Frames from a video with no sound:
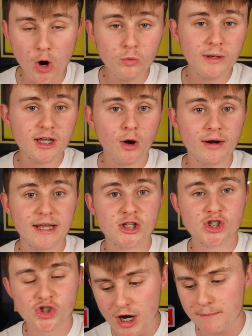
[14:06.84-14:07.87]
only goal
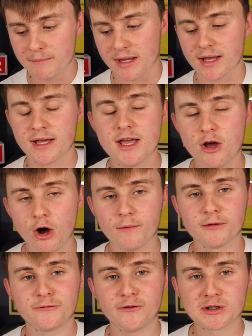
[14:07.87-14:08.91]
against Tranmere on
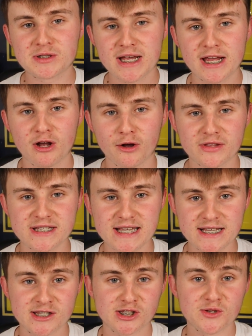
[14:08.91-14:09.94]
the final day of the
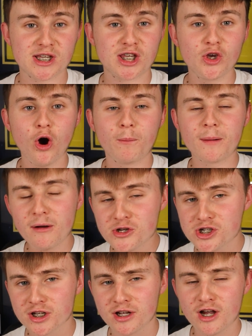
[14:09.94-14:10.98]
season to secure
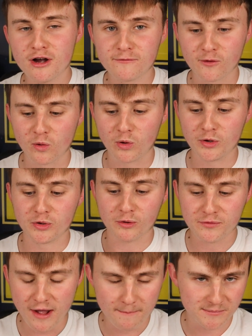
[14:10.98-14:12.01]
promotion for
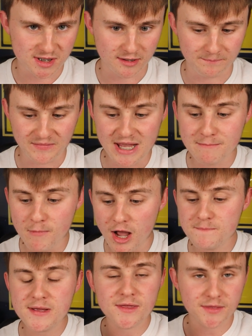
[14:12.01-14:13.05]
Northampton. He
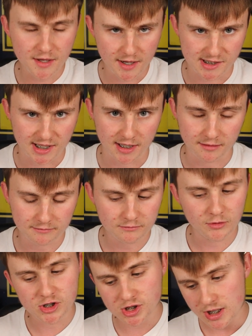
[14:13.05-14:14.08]
might be 30,
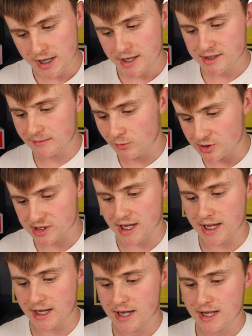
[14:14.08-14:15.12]
which some will
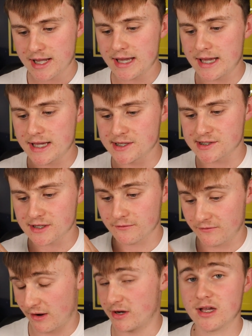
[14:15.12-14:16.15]
say is
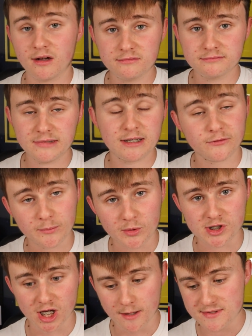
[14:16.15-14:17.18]
very young. In football
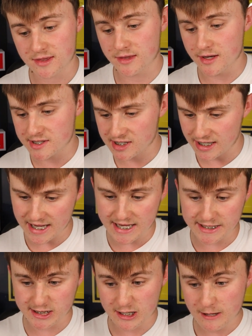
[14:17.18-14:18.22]
terms, 30
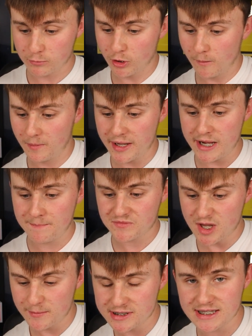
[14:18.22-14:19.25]
is probably
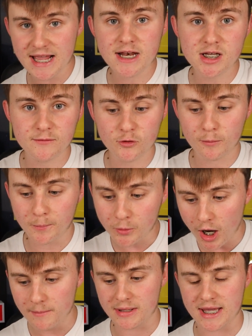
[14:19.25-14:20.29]
coming to the end of your
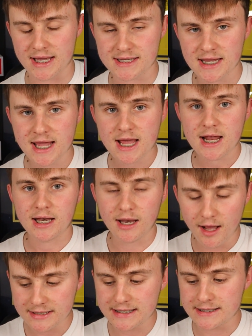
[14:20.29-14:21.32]
prime years.
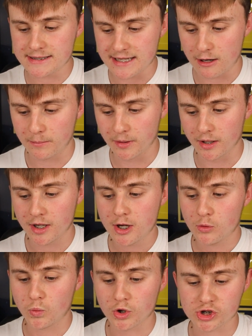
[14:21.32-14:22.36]
Last season's output
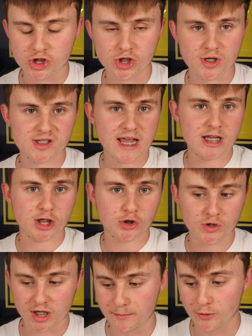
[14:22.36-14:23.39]
was just
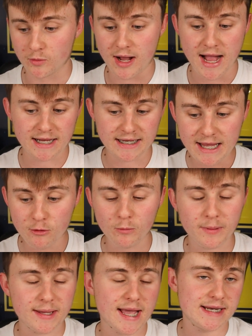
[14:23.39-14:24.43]
incredible, and he will
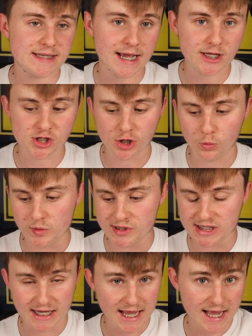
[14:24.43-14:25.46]
be a danger once
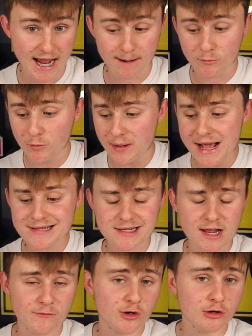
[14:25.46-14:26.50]
again and will play a
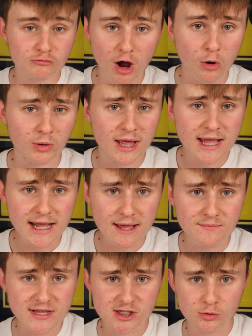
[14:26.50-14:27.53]
significant role
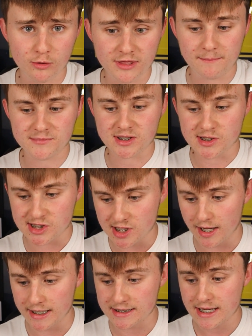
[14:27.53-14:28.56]
in this Northampton
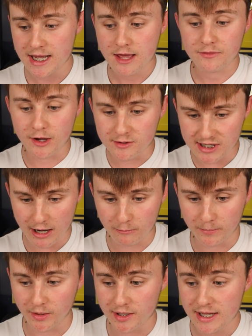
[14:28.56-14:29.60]
side. Those
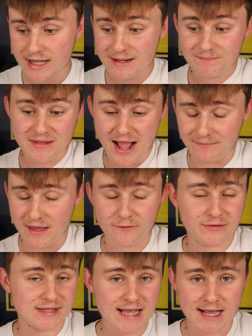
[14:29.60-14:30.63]
output and that
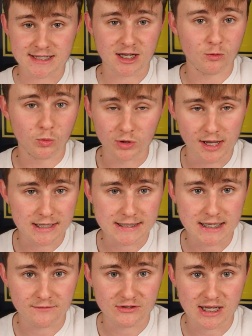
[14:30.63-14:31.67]
fantastic award last
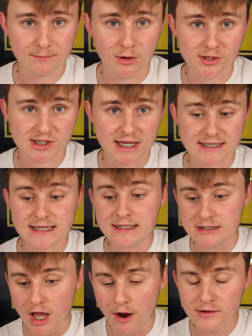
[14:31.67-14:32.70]
season for Sam Hoskins, he's
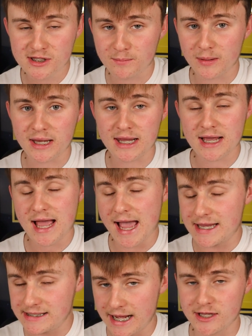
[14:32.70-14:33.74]
going to be
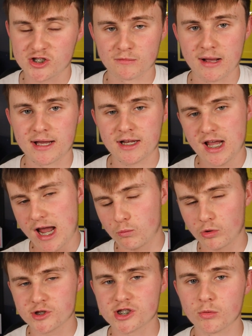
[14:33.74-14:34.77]
a danger man and
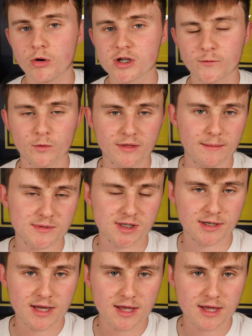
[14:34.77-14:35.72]
one to watch for Northampton